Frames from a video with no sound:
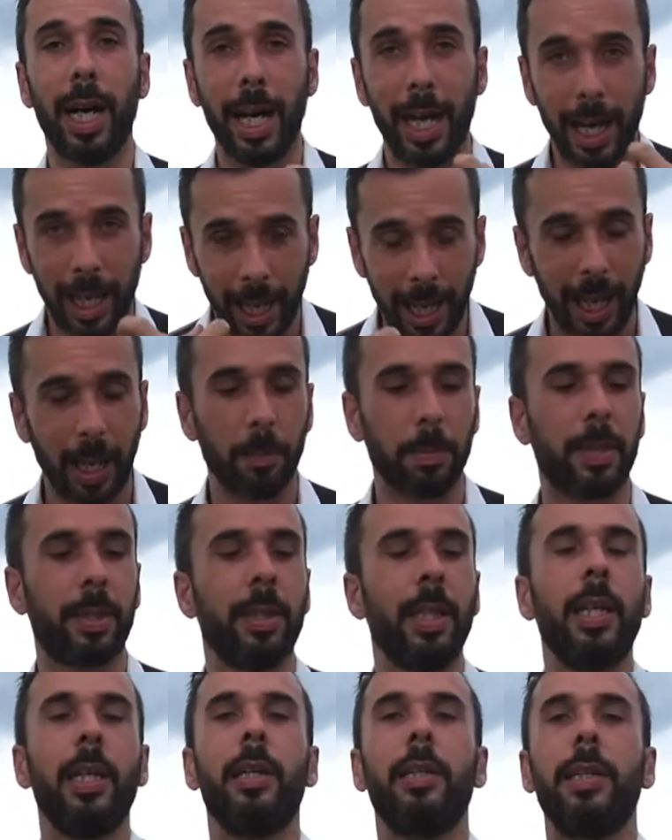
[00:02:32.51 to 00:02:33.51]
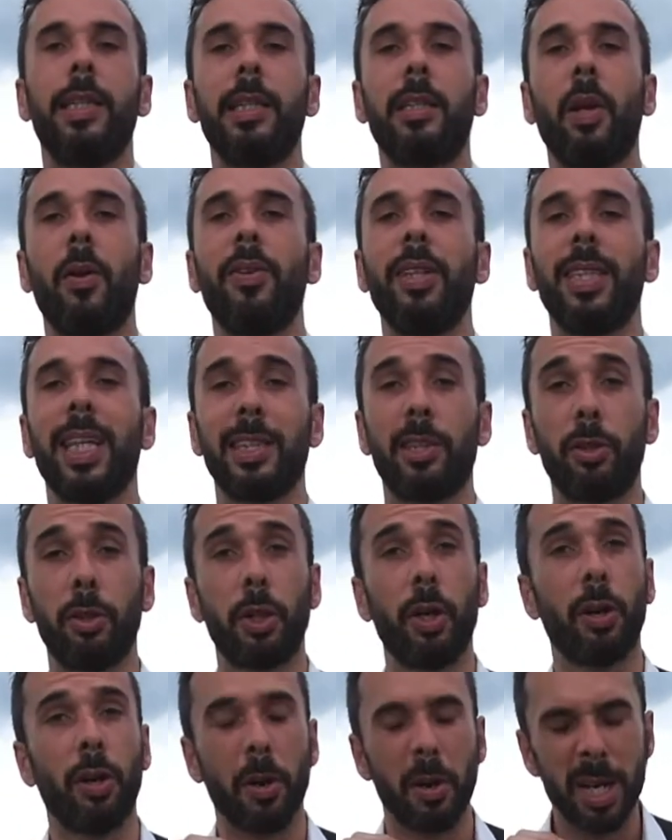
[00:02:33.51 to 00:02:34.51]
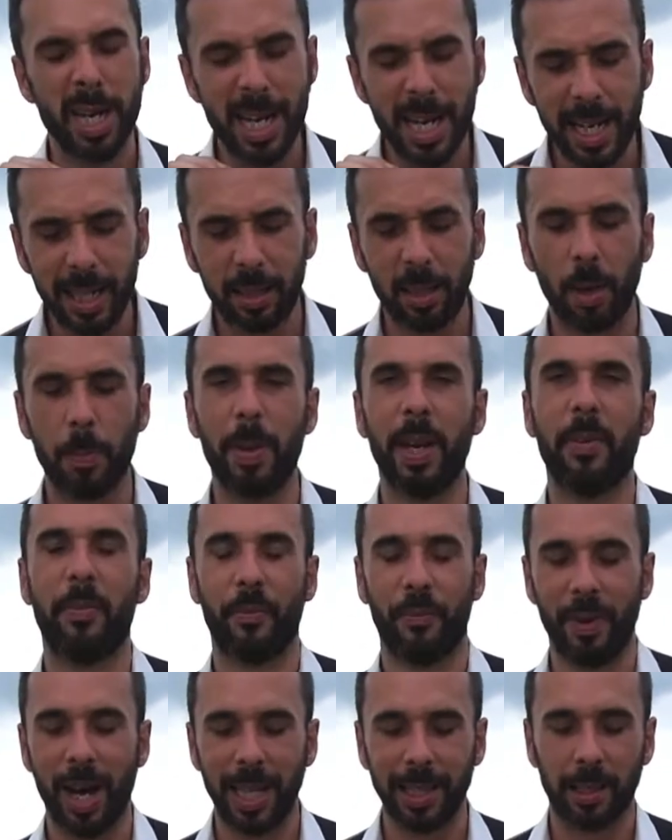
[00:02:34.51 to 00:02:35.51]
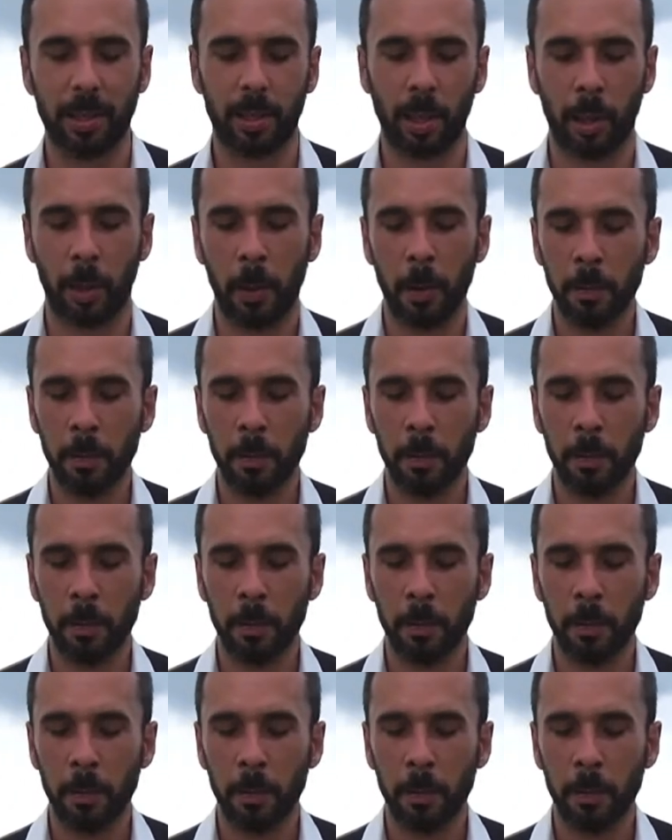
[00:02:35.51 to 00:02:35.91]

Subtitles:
helps dissolve the sugar a little bit faster,